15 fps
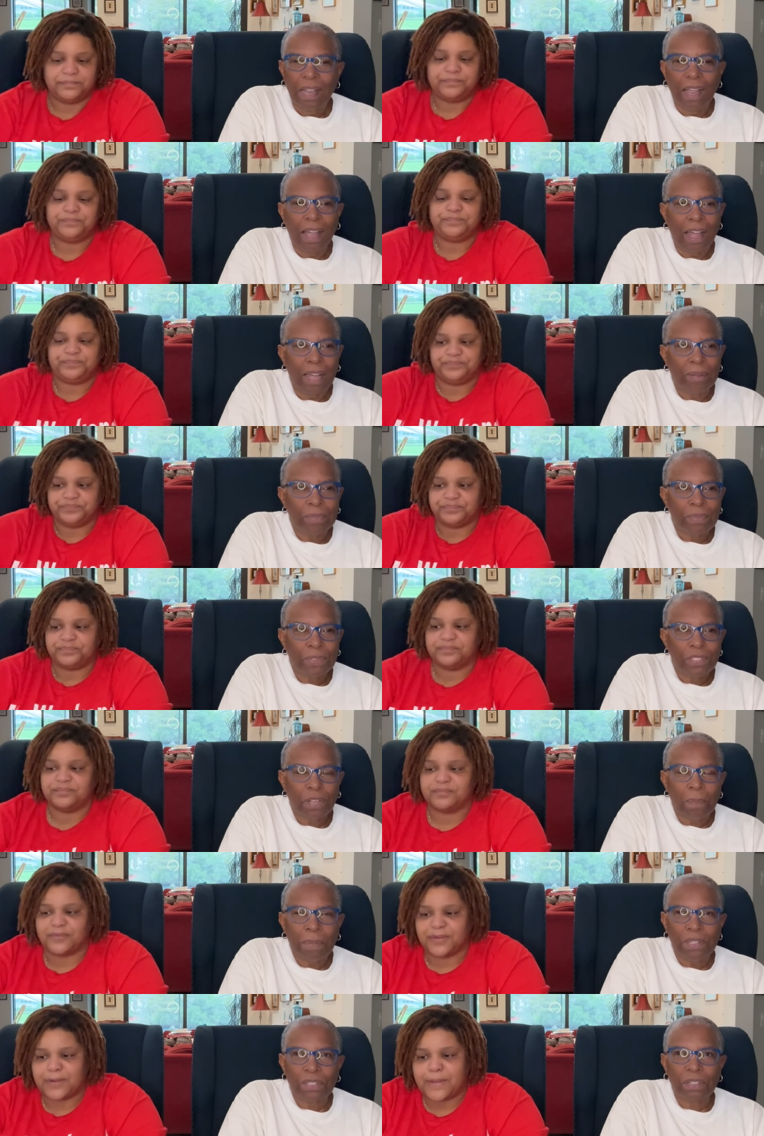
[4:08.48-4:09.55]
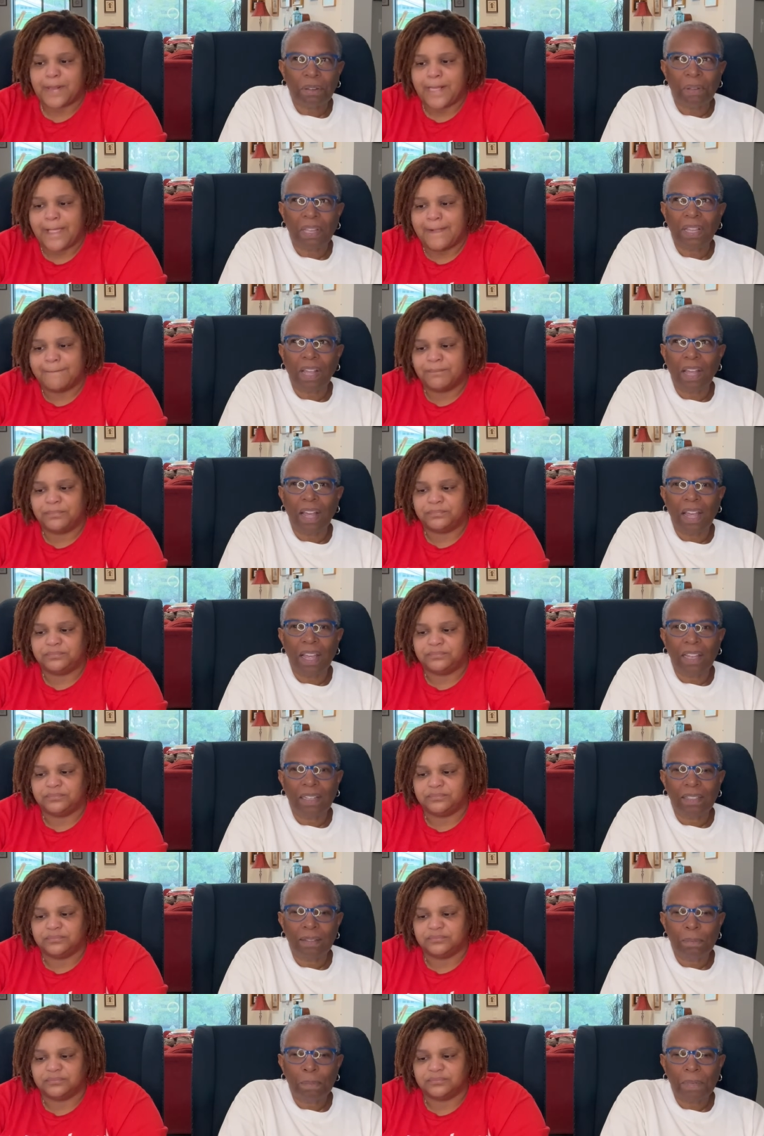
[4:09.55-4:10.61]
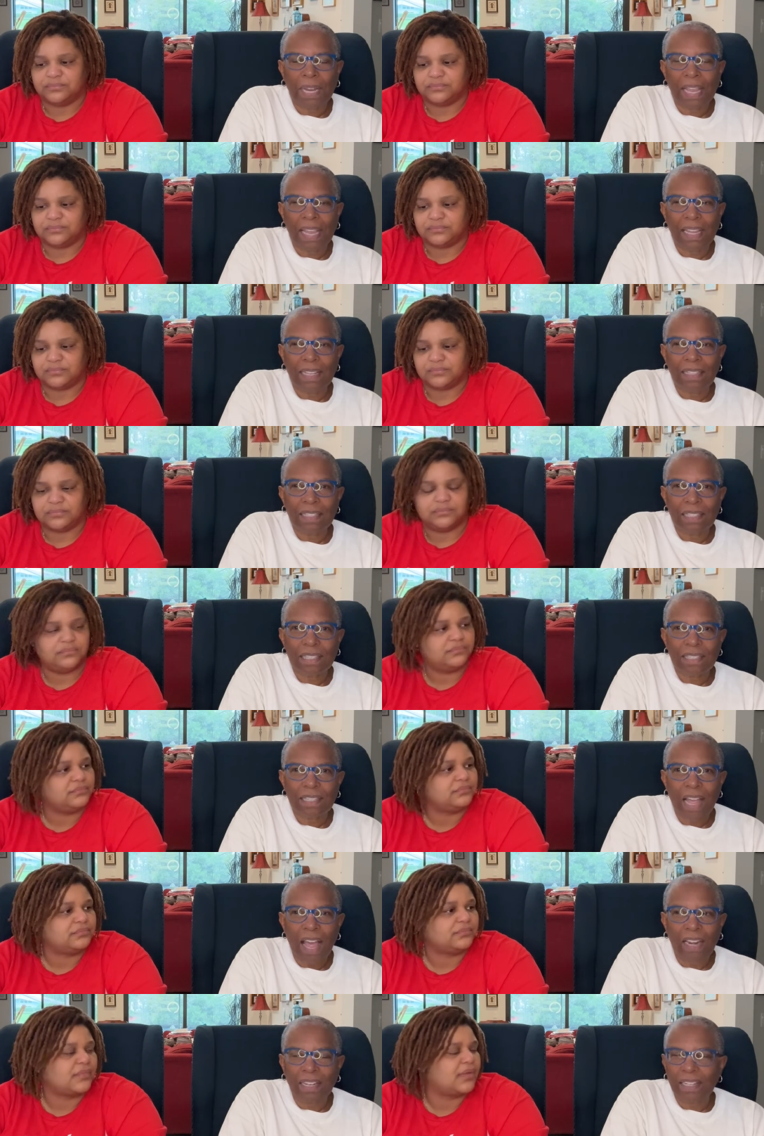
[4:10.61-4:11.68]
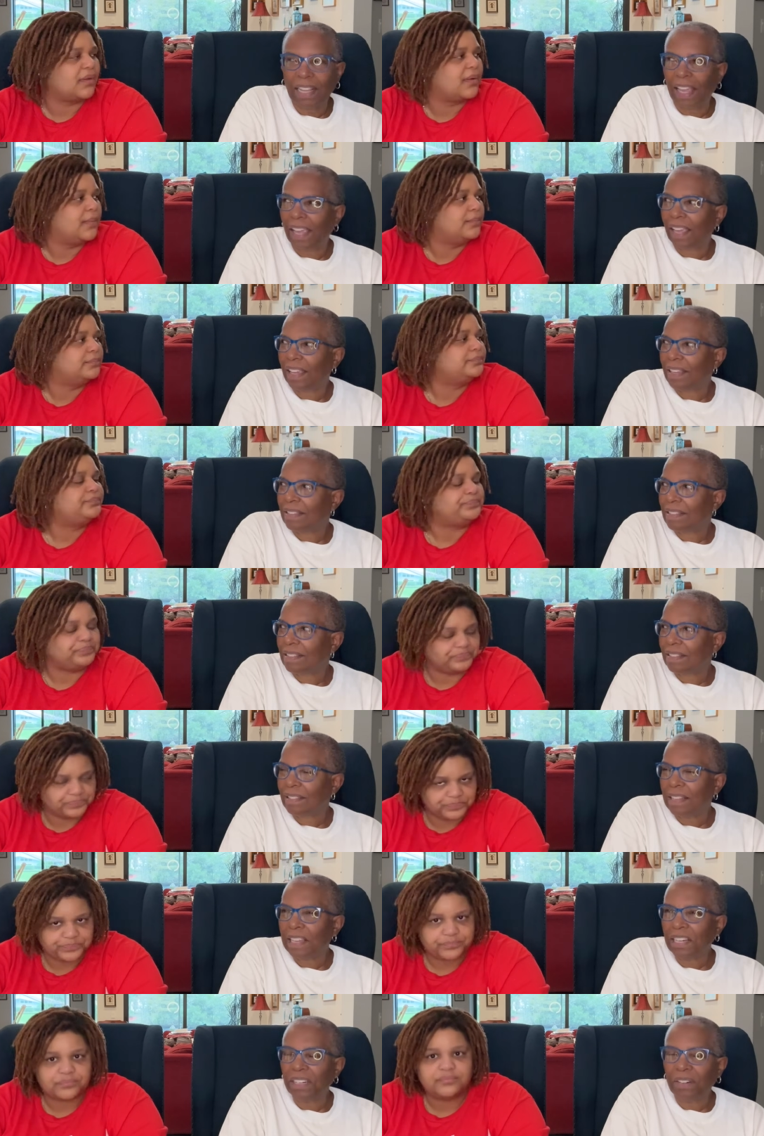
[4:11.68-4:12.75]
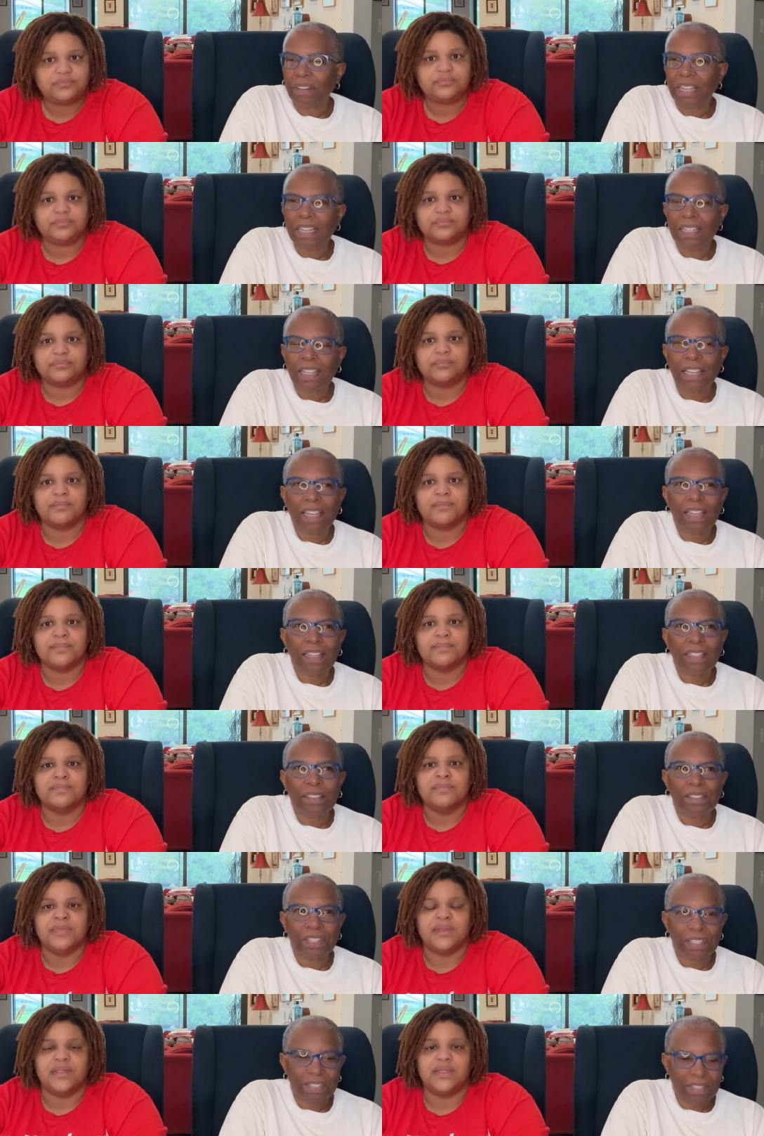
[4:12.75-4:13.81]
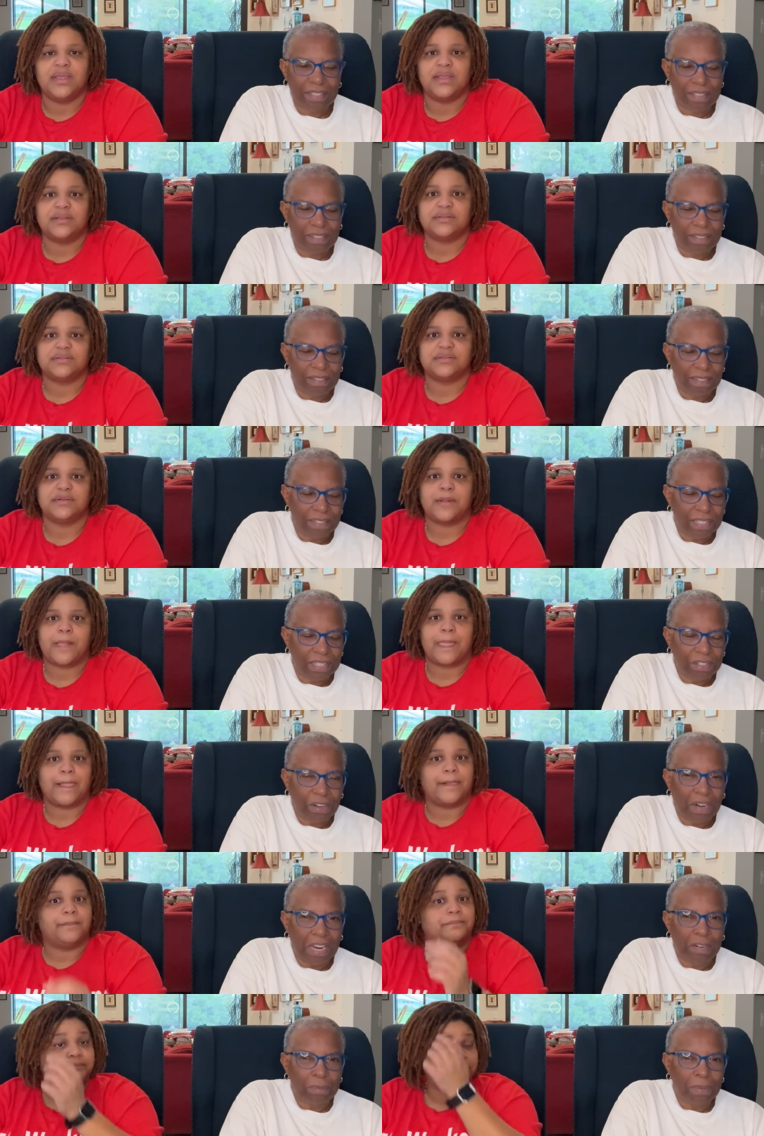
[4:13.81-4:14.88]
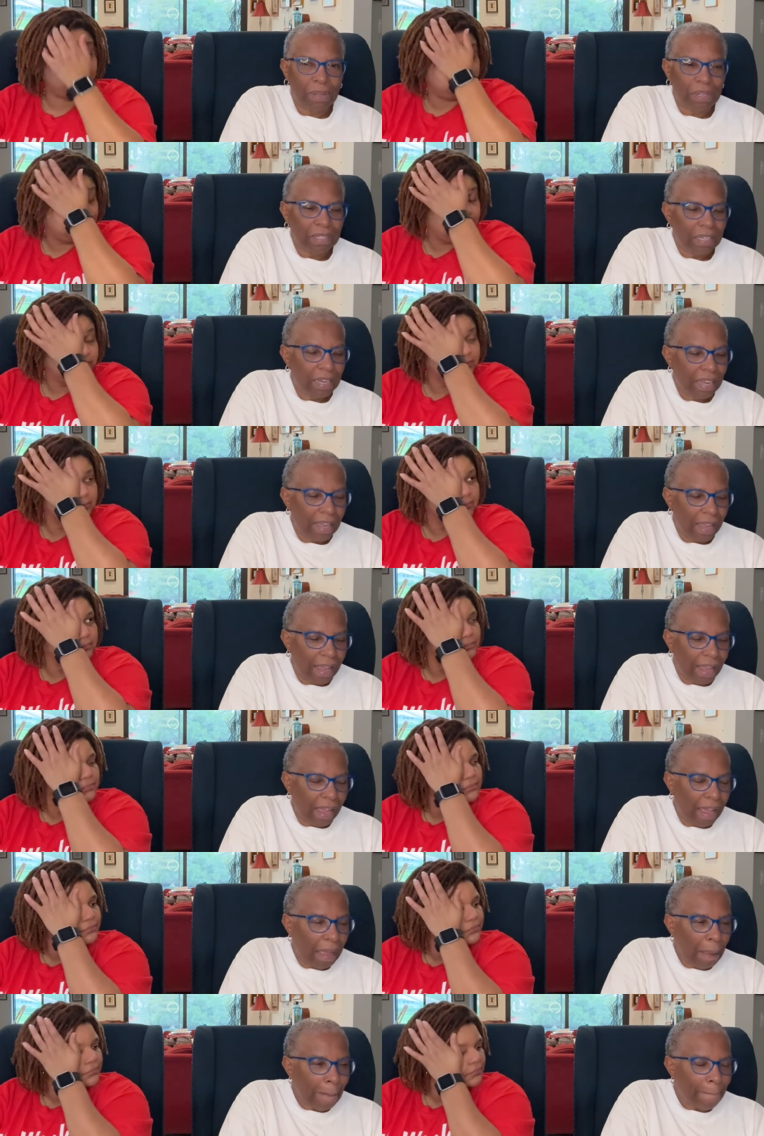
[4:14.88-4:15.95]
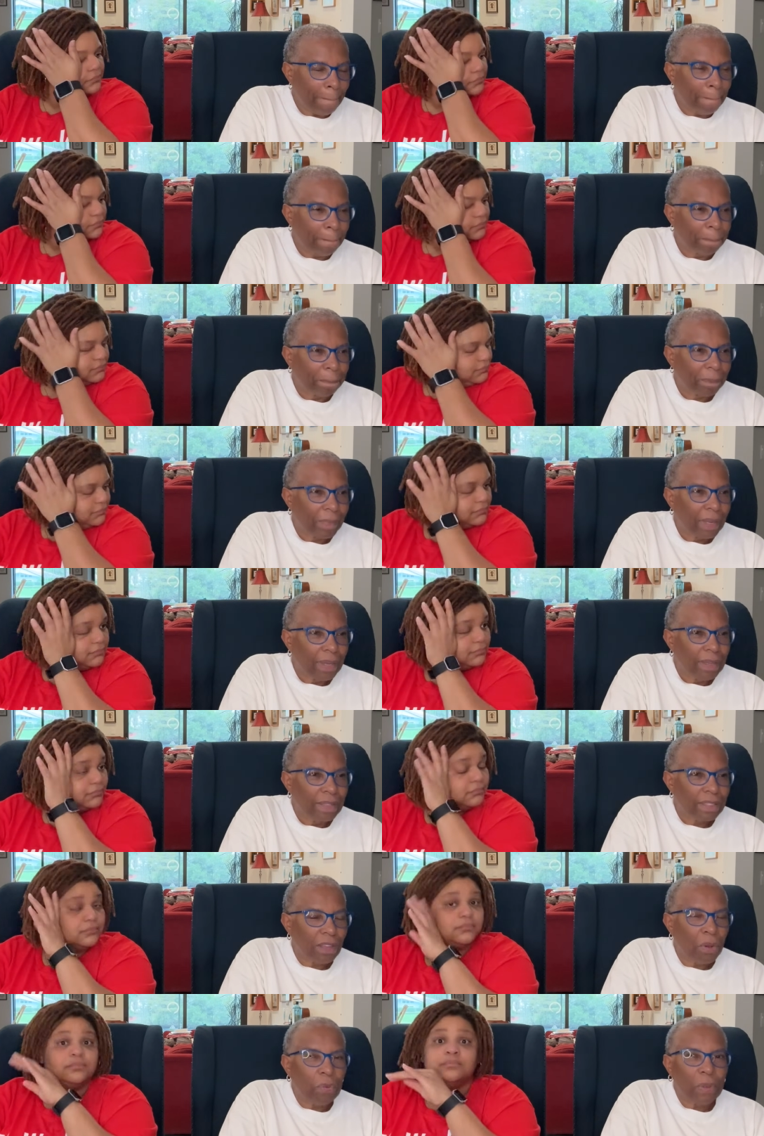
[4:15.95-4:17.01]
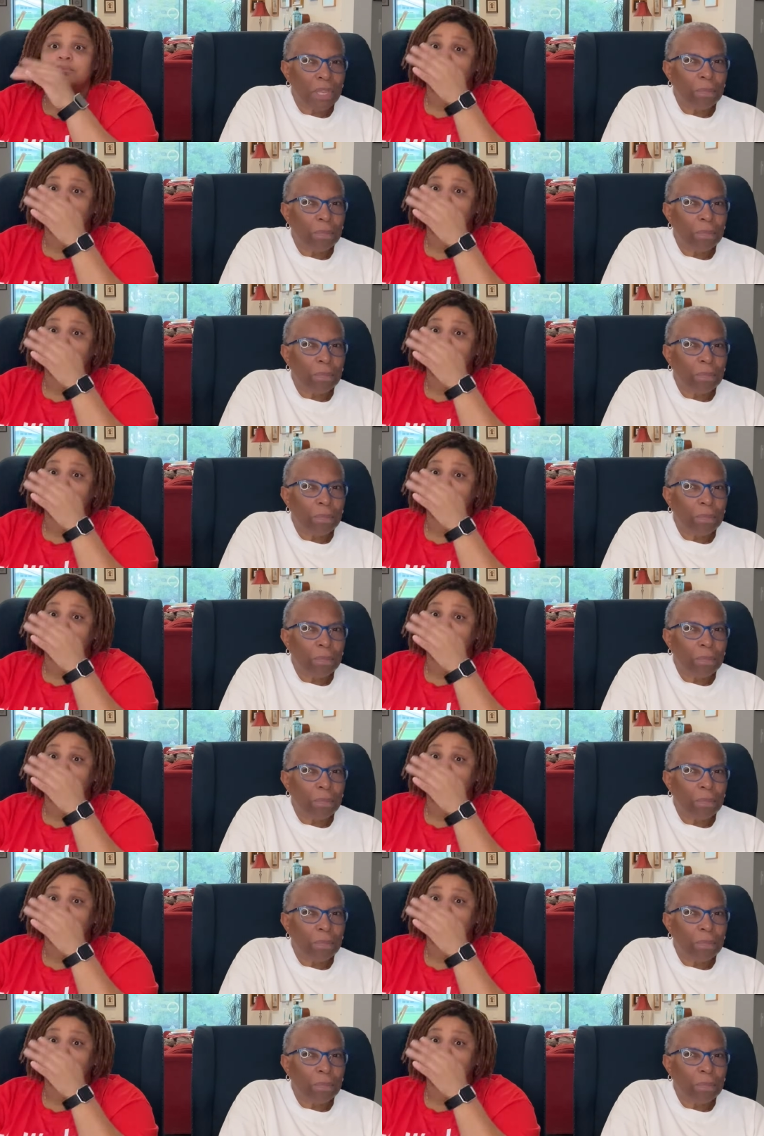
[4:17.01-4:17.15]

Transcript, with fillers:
Speaker 1: Um, so much going on. Plans, holidays, year ending. Just, yes. It's incredible. Um, so we